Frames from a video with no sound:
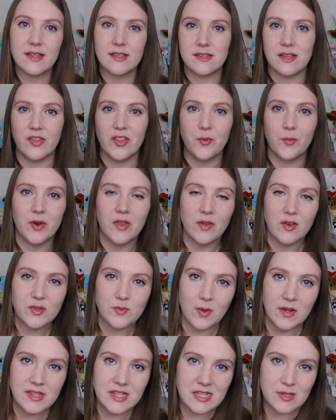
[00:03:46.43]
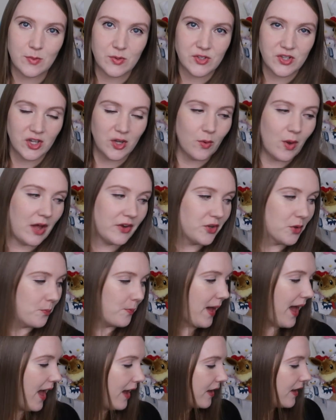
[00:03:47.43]
It's another one of those ones that's supposed to go on your
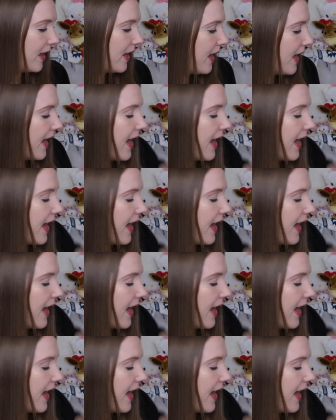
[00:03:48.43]
back.